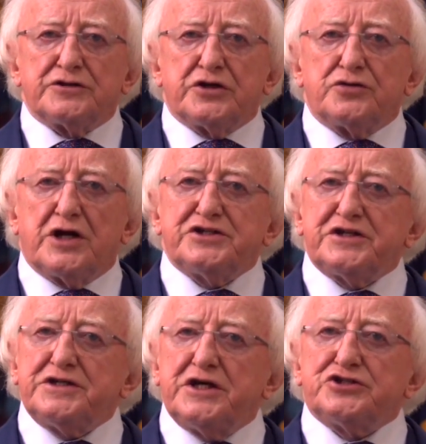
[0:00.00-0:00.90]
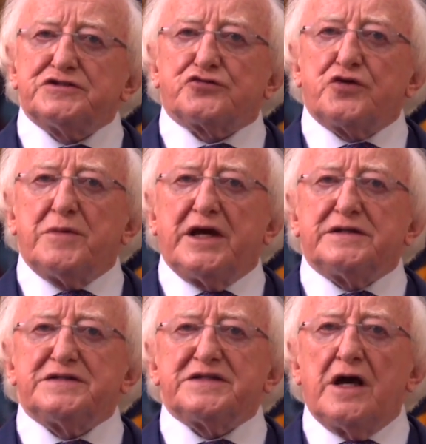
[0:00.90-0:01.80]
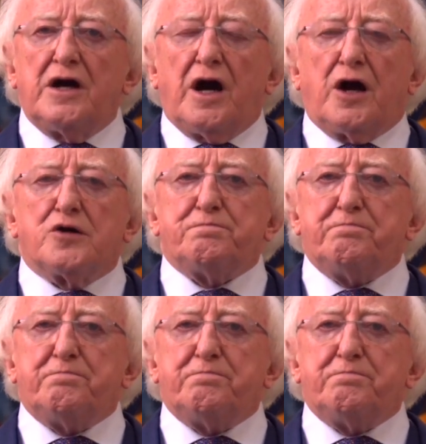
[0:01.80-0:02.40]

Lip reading: The United Nations remains our